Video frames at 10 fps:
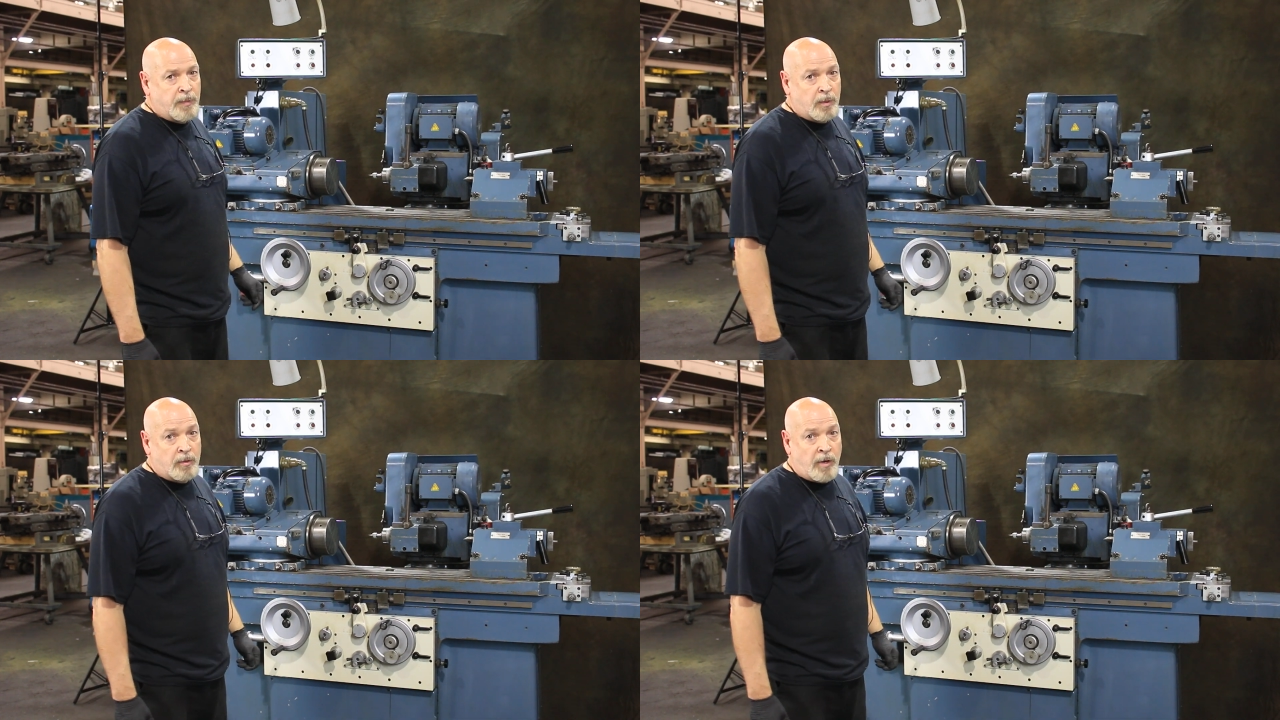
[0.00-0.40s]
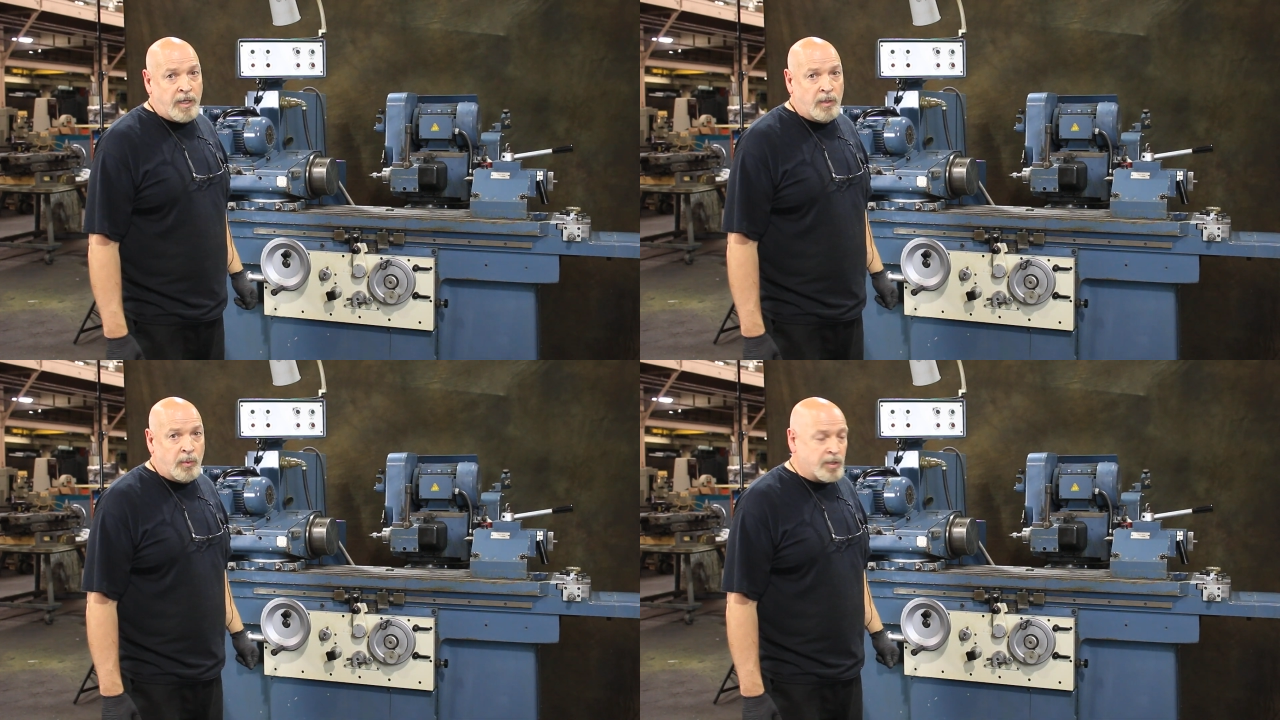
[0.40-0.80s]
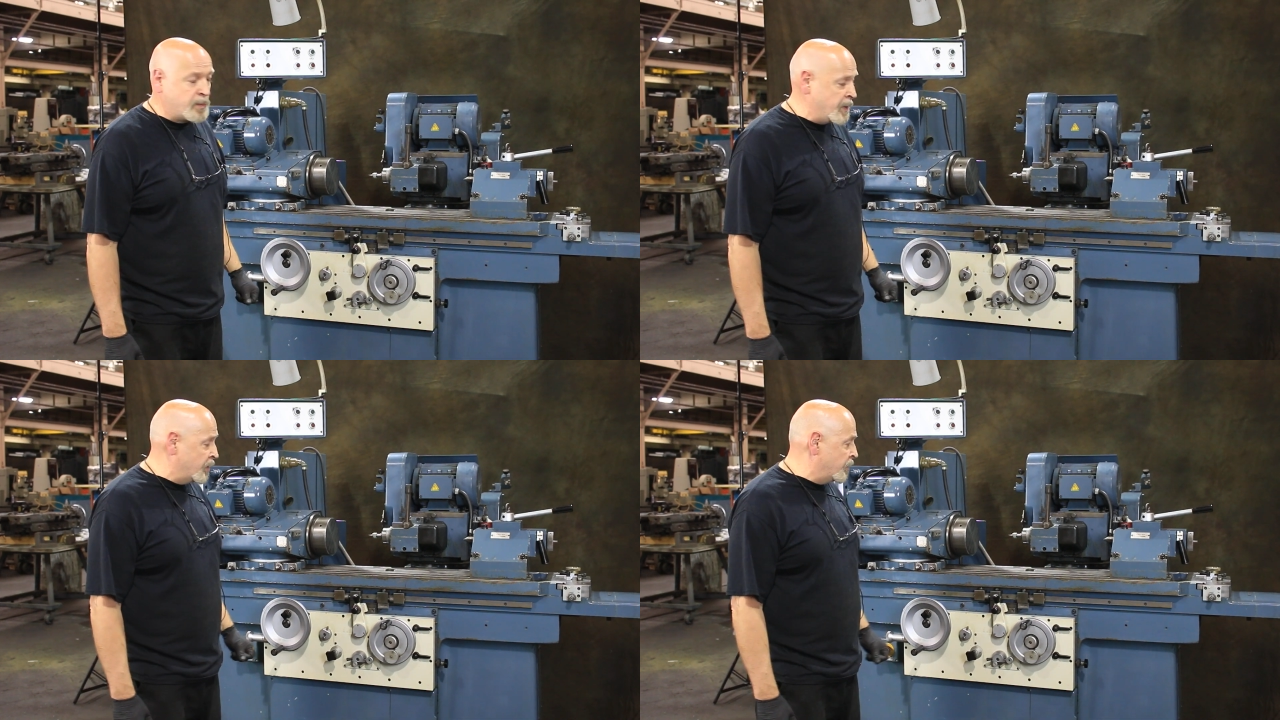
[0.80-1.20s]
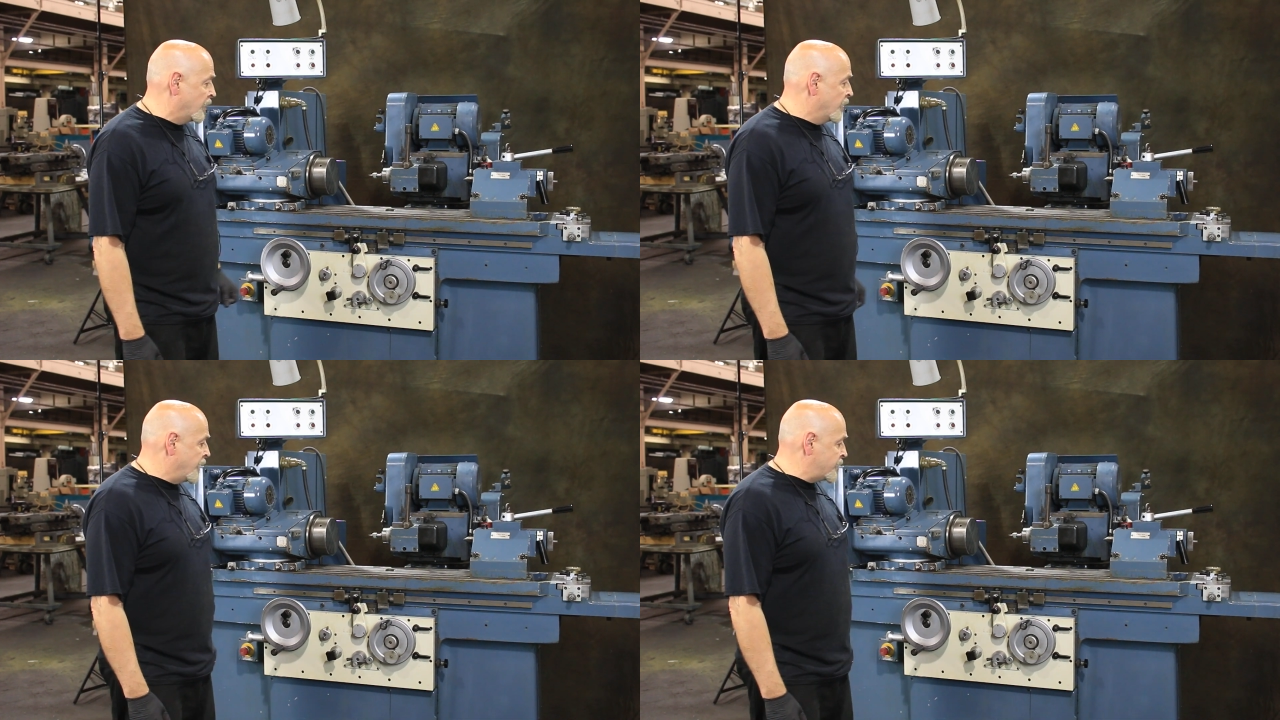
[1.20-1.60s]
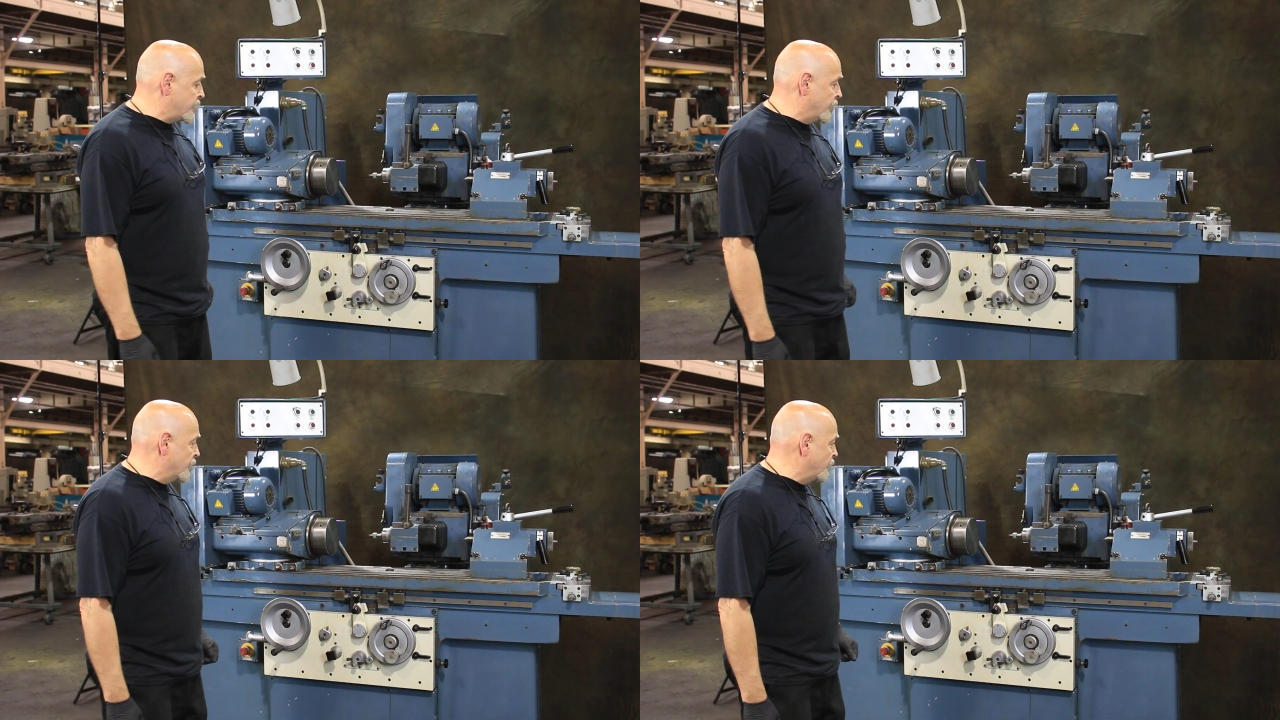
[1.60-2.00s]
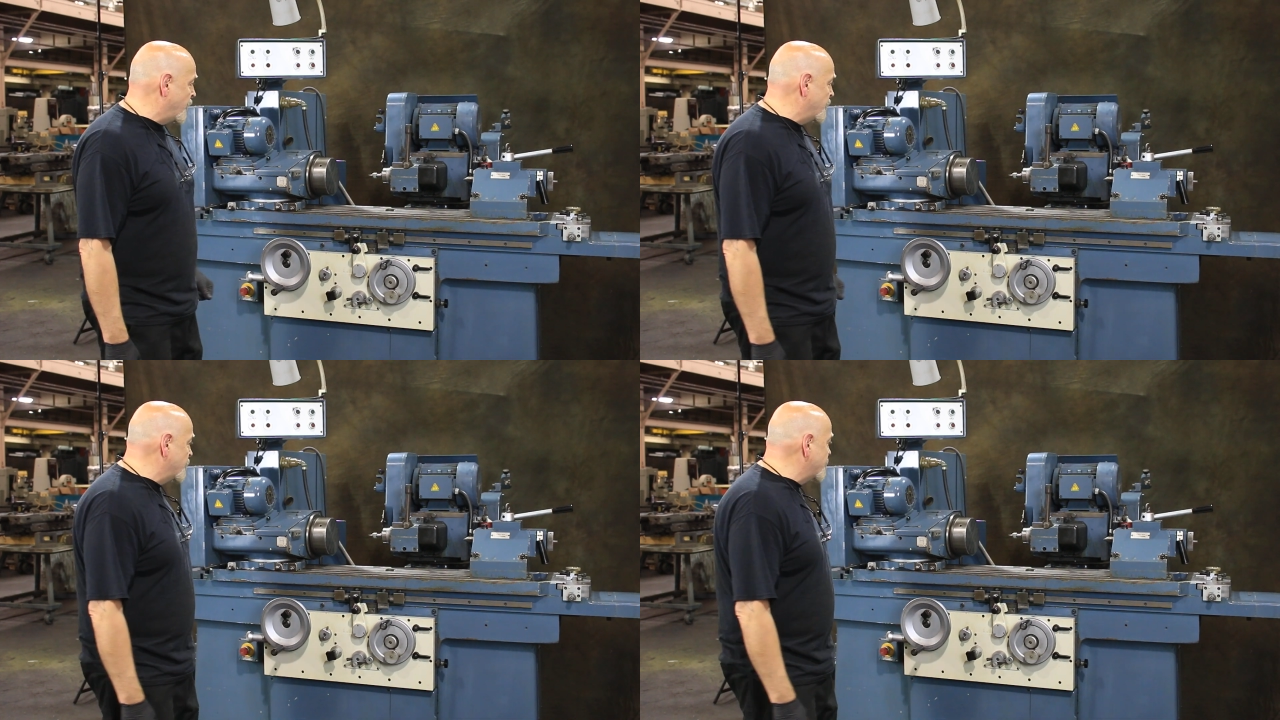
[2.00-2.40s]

the grinding wheel spindle, external grinding